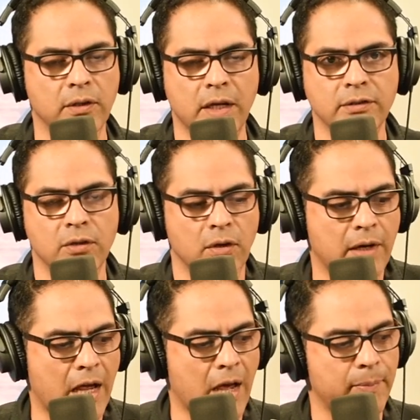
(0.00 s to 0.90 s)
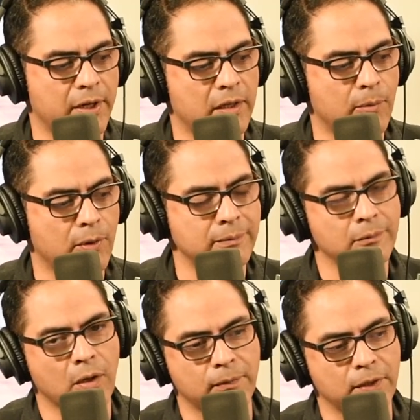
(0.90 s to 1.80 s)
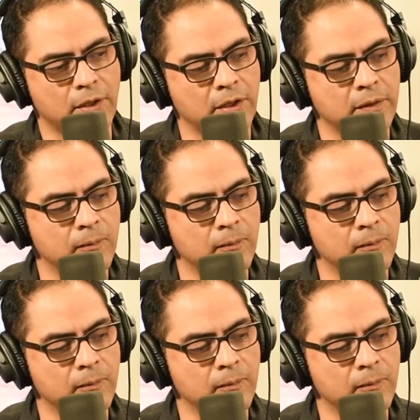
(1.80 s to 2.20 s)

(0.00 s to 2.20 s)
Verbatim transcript: that's not gonna happen anymore hopefully not